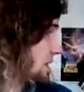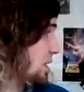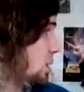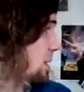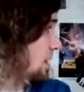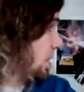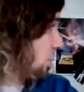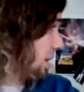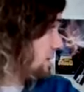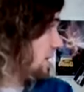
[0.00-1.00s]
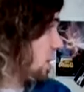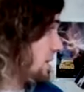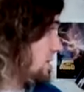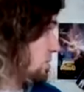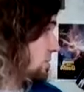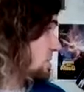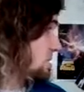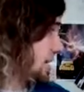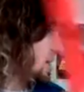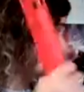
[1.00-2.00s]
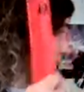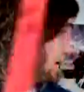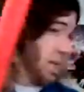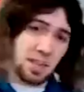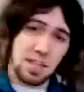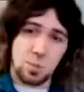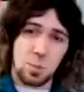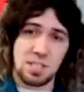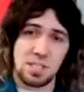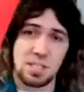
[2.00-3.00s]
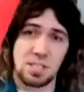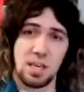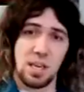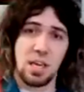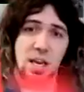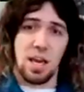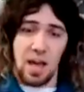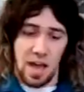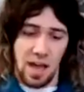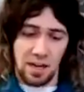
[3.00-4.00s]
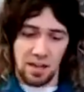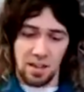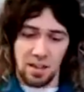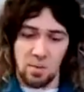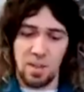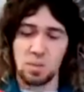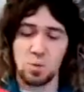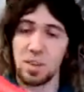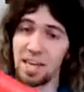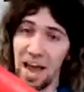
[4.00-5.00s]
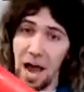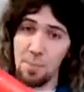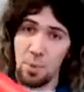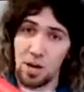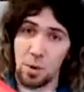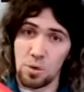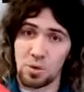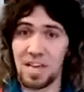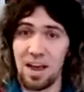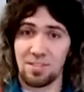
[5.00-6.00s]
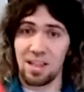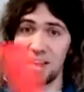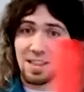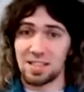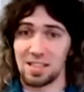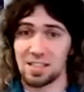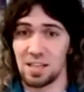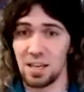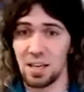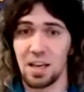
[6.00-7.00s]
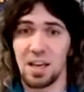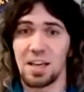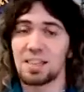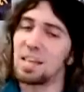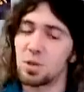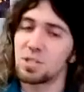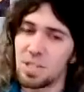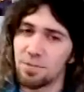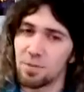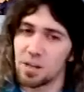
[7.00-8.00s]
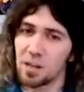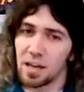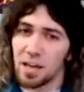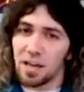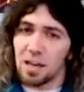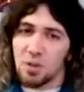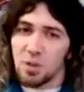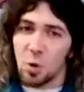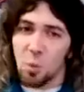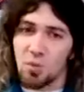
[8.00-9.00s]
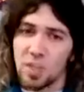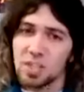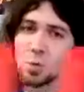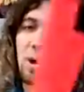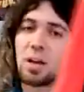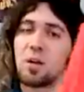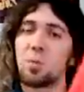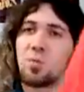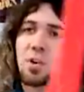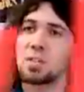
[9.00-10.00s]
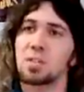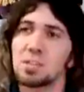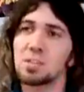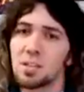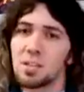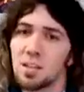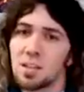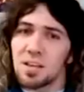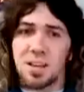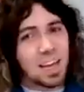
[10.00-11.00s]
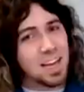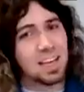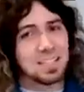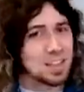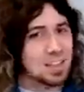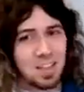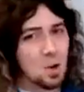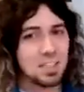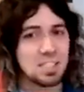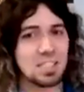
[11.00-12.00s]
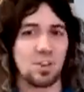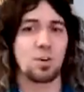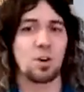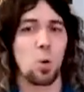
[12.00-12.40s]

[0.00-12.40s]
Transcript: a little bit. Like when I was telling my students that like this one's a C and this with a cap on it, which is half the length, is a C, they're different. Like this one versus it's a different.